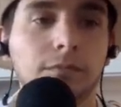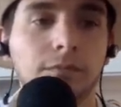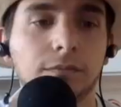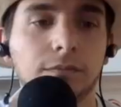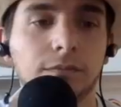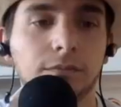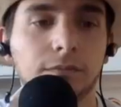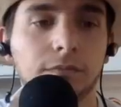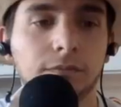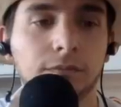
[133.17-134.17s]

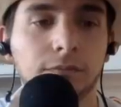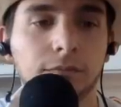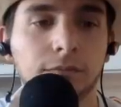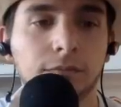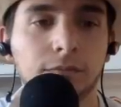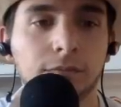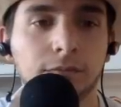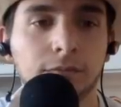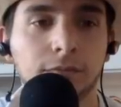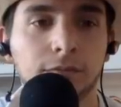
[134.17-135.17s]

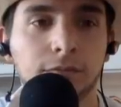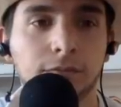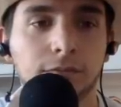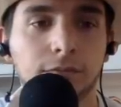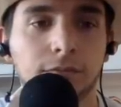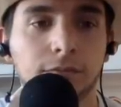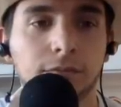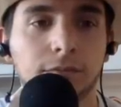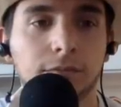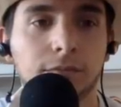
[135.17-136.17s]

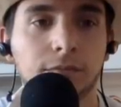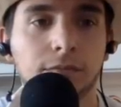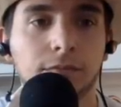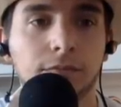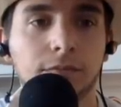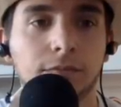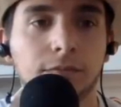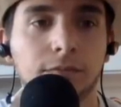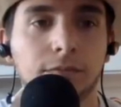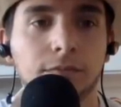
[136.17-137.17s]

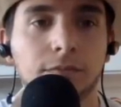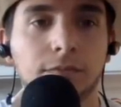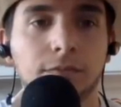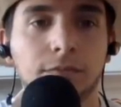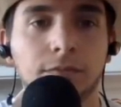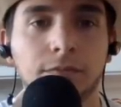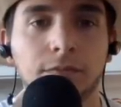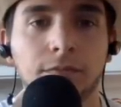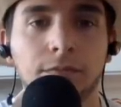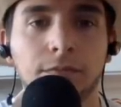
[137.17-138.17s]

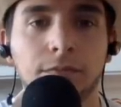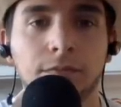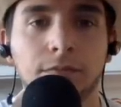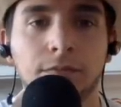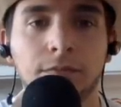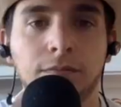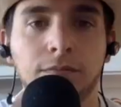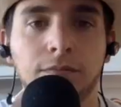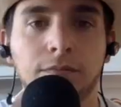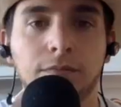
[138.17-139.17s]

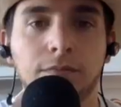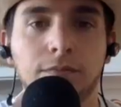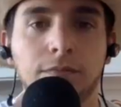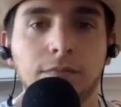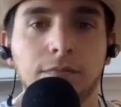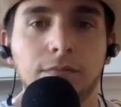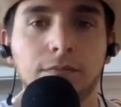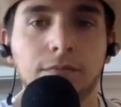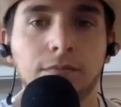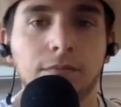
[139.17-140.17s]

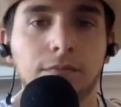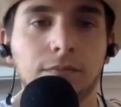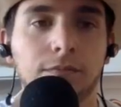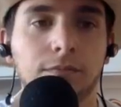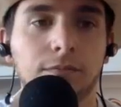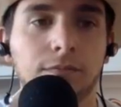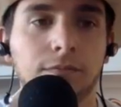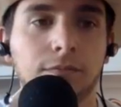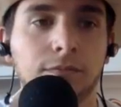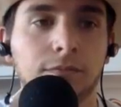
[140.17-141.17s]
The person shown says nothing.